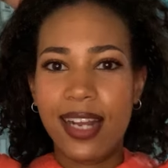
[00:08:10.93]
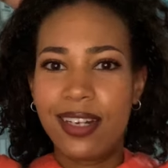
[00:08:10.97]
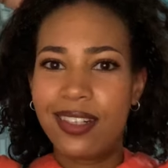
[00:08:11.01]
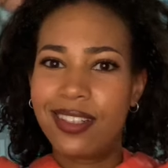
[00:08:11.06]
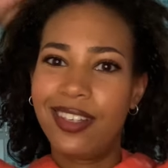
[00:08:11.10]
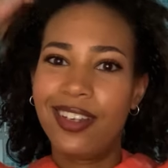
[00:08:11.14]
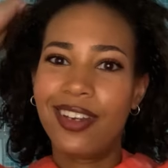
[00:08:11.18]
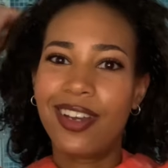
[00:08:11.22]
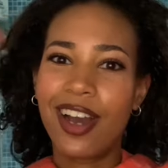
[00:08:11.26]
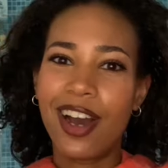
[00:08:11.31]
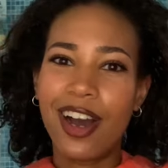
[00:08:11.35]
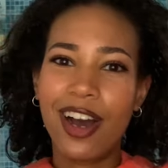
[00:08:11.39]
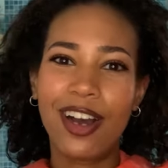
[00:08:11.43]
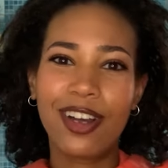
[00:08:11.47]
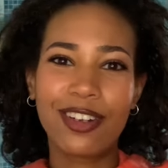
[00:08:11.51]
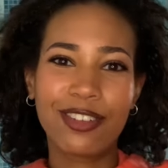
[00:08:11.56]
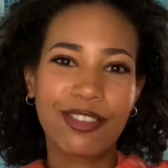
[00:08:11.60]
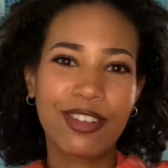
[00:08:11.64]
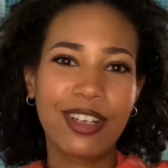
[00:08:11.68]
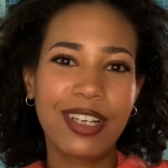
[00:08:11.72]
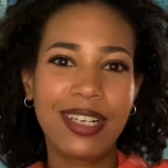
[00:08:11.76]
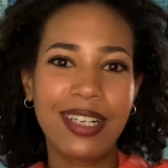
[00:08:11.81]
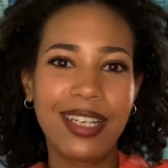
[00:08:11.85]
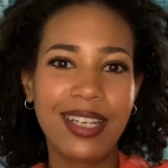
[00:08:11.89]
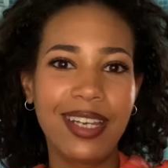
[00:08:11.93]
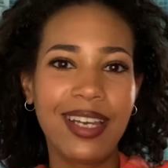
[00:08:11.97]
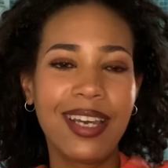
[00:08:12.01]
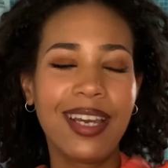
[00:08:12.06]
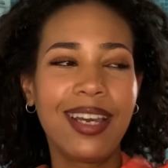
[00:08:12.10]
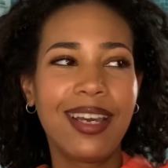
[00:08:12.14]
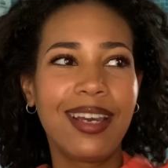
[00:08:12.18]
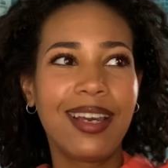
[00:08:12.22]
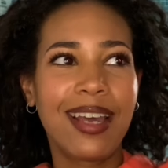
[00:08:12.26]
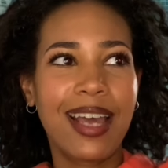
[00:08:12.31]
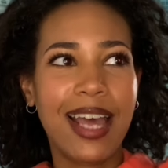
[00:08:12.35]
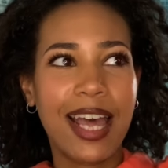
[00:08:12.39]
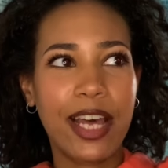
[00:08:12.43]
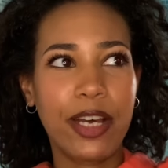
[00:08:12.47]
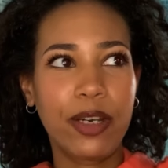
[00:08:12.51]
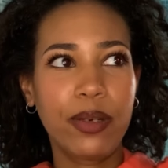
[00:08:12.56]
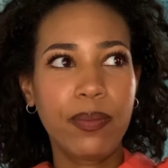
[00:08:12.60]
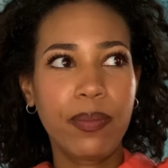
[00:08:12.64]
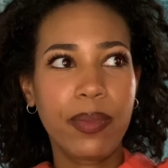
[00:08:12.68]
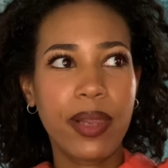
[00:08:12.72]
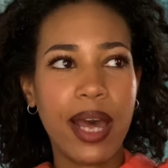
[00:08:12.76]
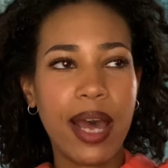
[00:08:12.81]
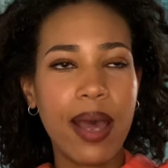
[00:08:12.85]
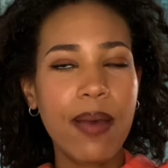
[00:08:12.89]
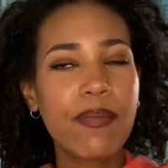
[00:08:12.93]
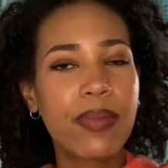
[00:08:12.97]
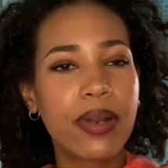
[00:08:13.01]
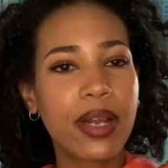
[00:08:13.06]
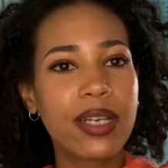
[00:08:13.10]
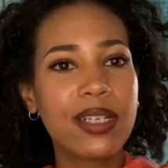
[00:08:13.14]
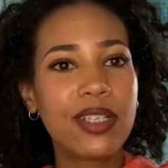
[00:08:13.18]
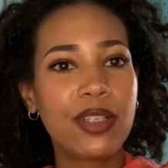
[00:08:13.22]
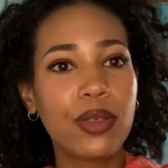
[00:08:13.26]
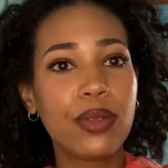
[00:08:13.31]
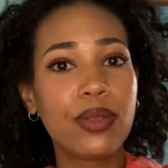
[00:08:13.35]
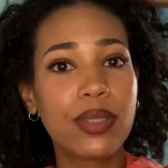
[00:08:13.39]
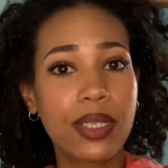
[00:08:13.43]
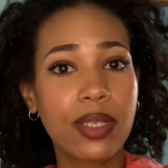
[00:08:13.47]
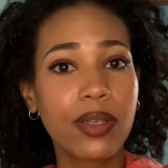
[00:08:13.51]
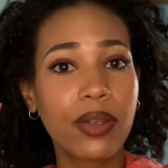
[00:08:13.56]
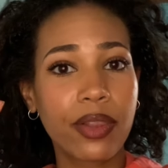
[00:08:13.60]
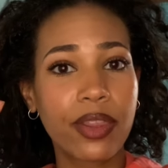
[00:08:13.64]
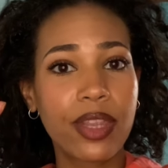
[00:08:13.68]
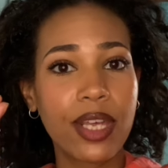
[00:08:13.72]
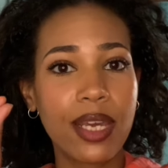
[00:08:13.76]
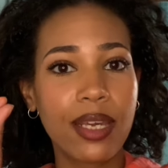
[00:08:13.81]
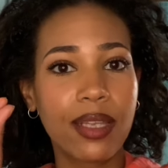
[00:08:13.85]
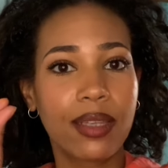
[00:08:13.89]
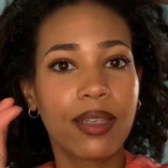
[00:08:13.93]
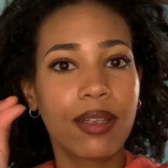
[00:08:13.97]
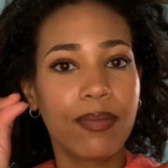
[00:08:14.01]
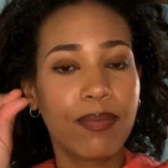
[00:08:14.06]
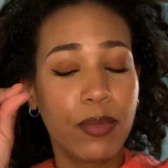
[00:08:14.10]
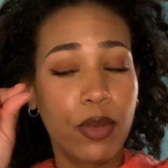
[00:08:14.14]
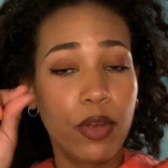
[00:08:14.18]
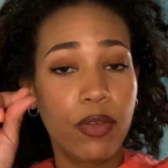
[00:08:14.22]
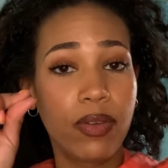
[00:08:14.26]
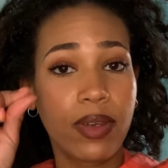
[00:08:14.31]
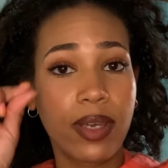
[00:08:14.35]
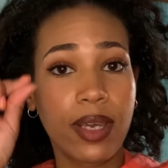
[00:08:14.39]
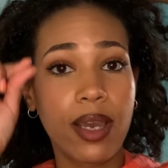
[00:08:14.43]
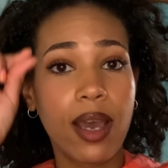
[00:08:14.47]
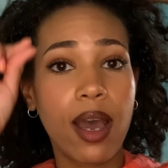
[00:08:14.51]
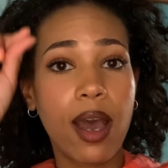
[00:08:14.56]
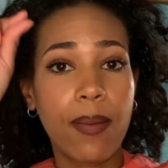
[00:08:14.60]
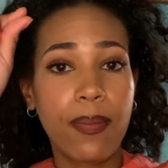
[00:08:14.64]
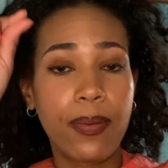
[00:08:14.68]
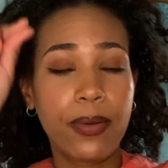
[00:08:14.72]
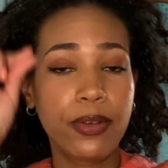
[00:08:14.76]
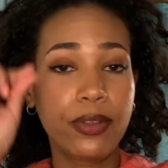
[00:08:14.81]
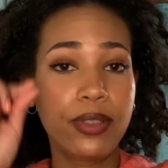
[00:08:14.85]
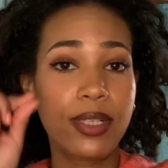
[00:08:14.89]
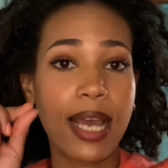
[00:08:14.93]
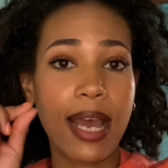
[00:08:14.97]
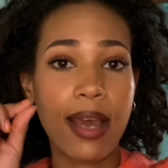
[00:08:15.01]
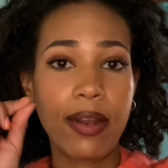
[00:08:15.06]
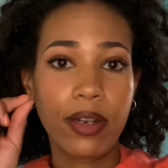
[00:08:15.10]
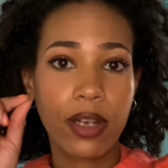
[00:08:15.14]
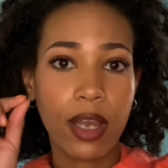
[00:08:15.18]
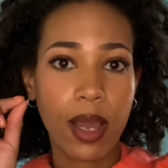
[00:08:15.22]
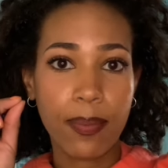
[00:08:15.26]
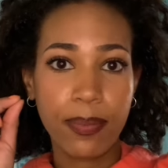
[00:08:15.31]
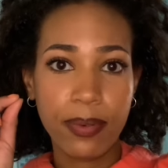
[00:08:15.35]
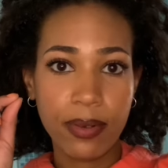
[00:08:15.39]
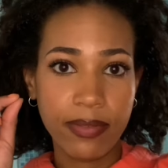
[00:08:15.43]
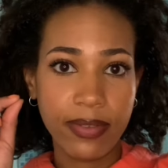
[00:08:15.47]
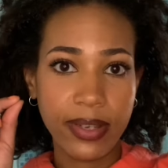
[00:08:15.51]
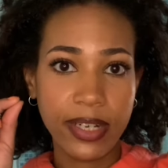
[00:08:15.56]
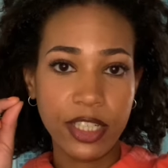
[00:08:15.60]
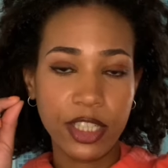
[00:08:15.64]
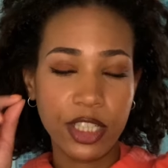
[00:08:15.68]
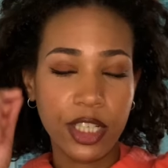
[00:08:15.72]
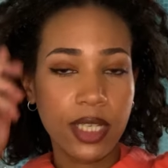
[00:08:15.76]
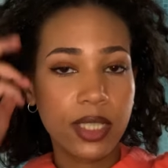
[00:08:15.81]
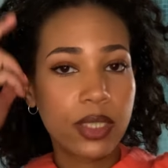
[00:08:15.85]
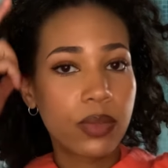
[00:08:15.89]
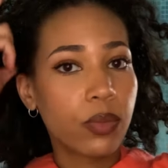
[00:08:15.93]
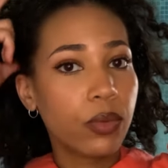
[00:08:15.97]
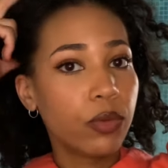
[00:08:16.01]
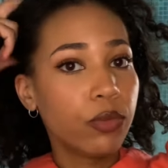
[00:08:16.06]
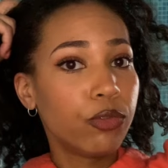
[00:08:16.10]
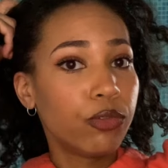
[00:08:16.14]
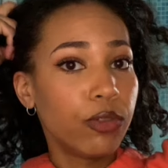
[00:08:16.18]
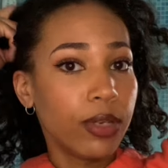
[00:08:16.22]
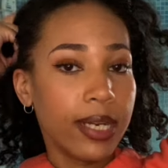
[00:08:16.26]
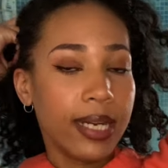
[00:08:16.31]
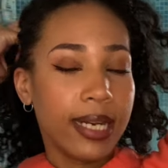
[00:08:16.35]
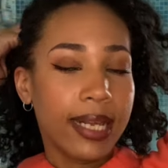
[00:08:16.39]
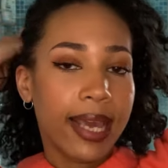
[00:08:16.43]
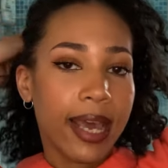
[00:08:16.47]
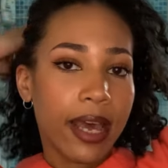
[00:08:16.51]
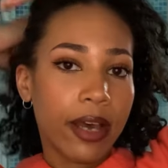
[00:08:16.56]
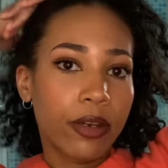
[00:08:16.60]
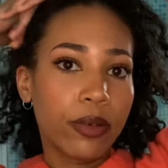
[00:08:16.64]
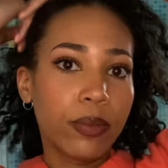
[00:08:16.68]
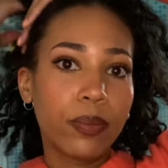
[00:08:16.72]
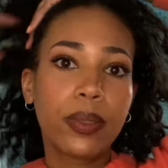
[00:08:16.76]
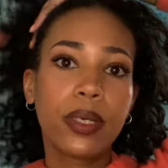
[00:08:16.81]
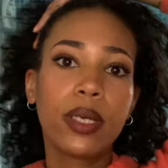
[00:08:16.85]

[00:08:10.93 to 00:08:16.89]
So you can't really help that, but I do still think that moving it up or down a couple of inches will really help.